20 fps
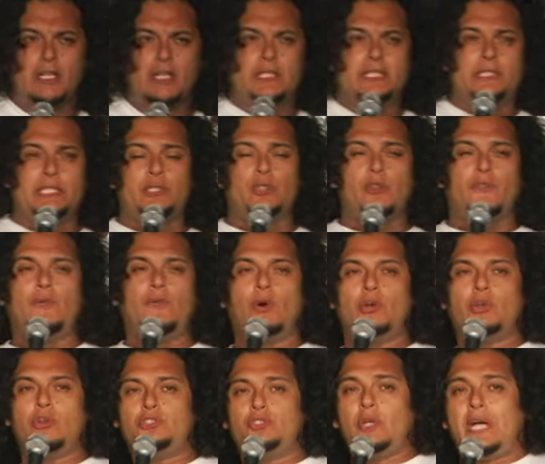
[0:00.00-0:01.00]
They take those
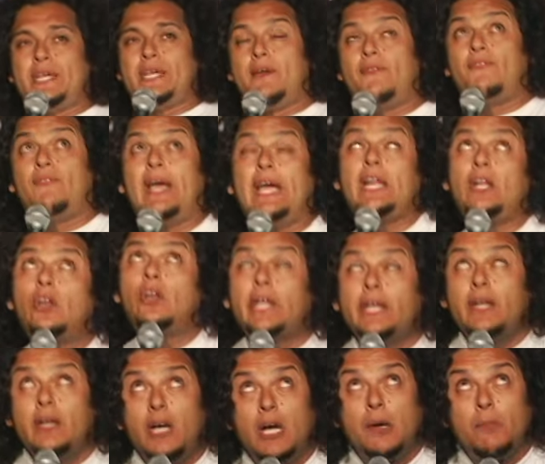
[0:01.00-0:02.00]
photos to have the fat
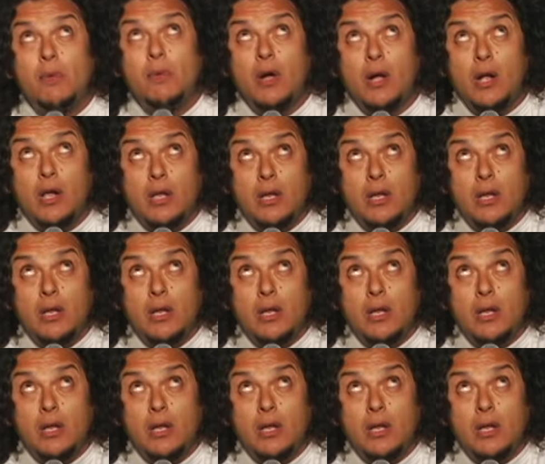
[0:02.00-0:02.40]
looking up.